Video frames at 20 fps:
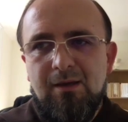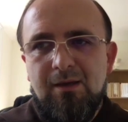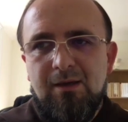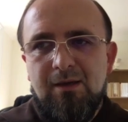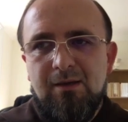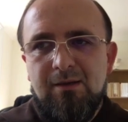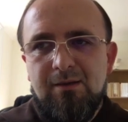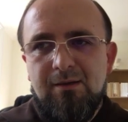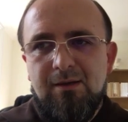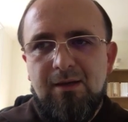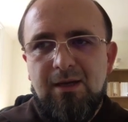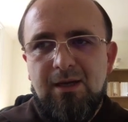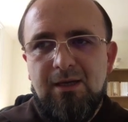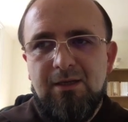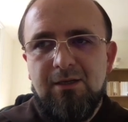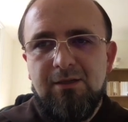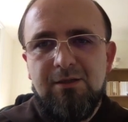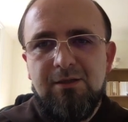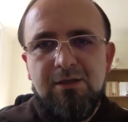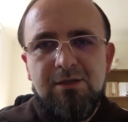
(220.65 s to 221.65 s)
Uh, and
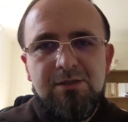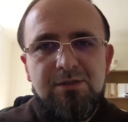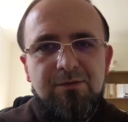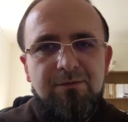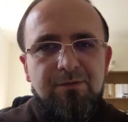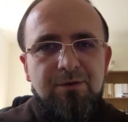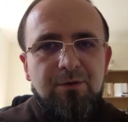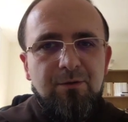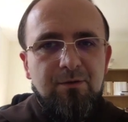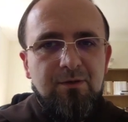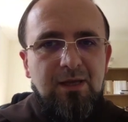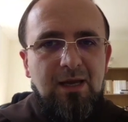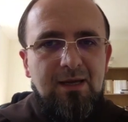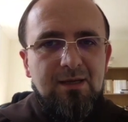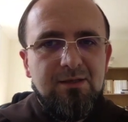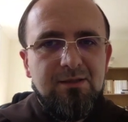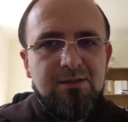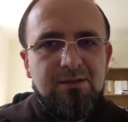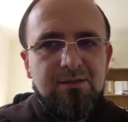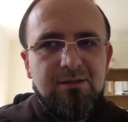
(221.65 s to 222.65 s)
it is through
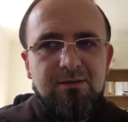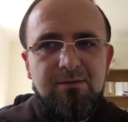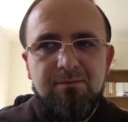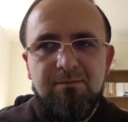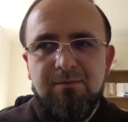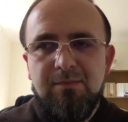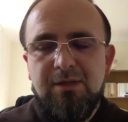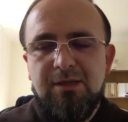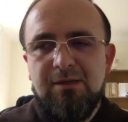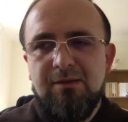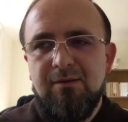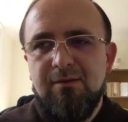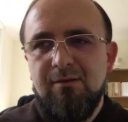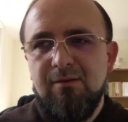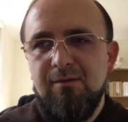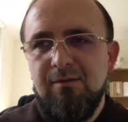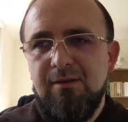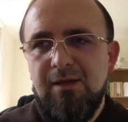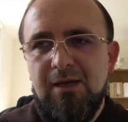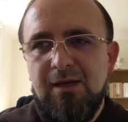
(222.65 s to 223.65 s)
that
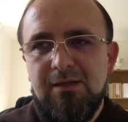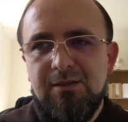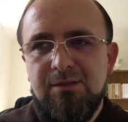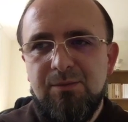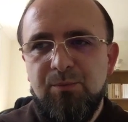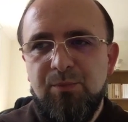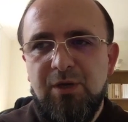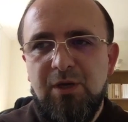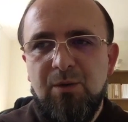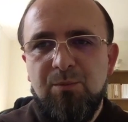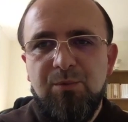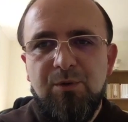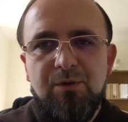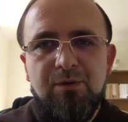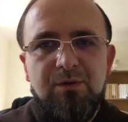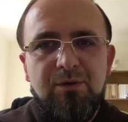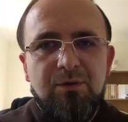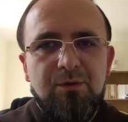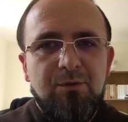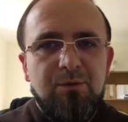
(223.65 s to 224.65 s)
uh, that
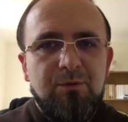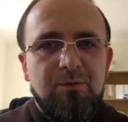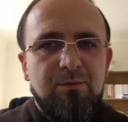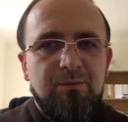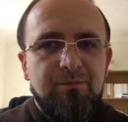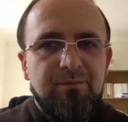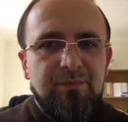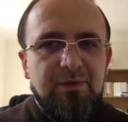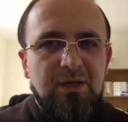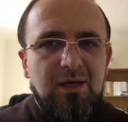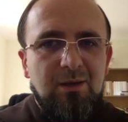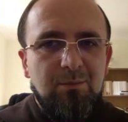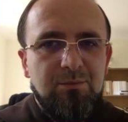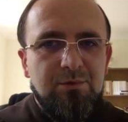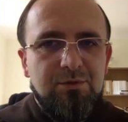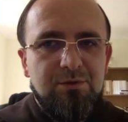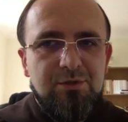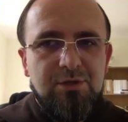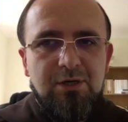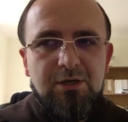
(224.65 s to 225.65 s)
people who come
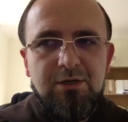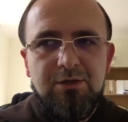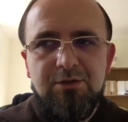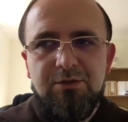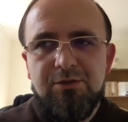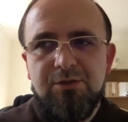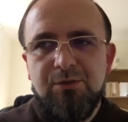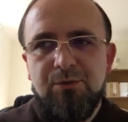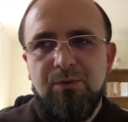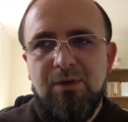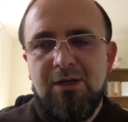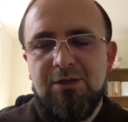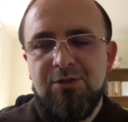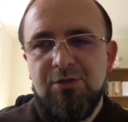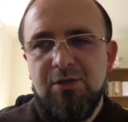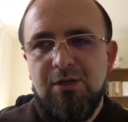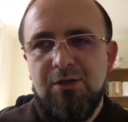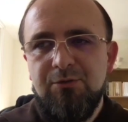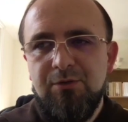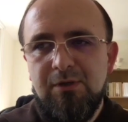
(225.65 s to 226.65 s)
to church, who are
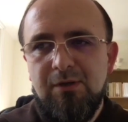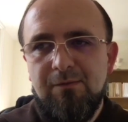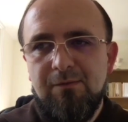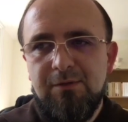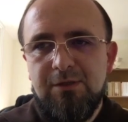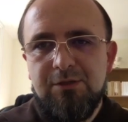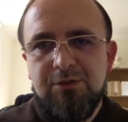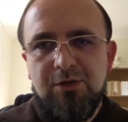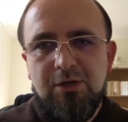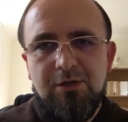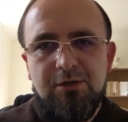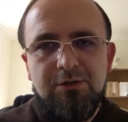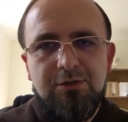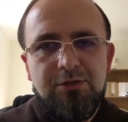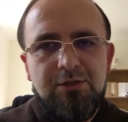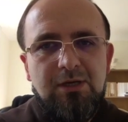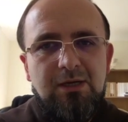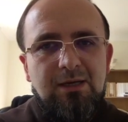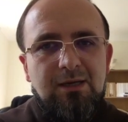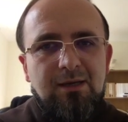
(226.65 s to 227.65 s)
children of the
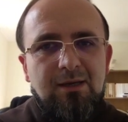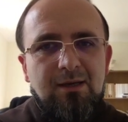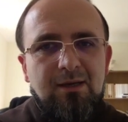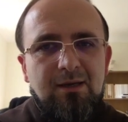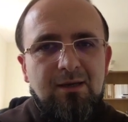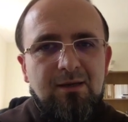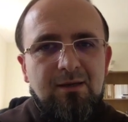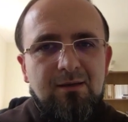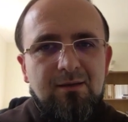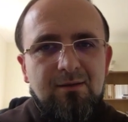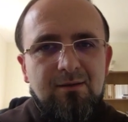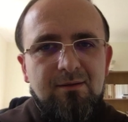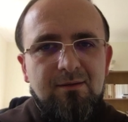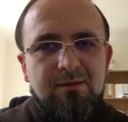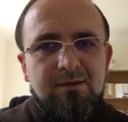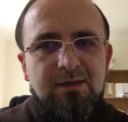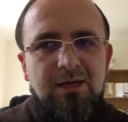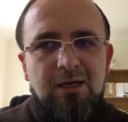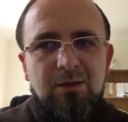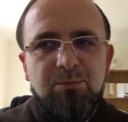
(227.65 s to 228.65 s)
church, uh,
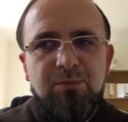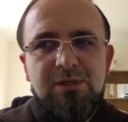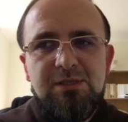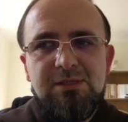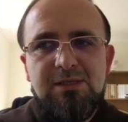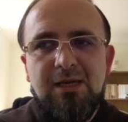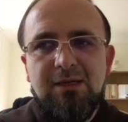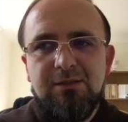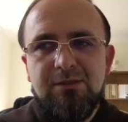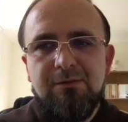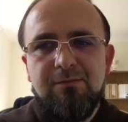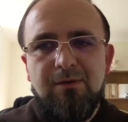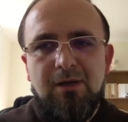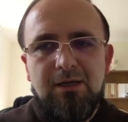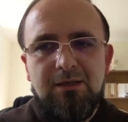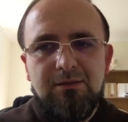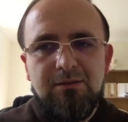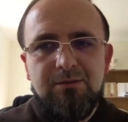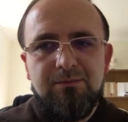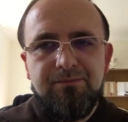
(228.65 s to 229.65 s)
can be
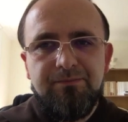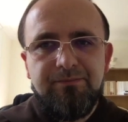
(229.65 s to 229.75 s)
sanctified.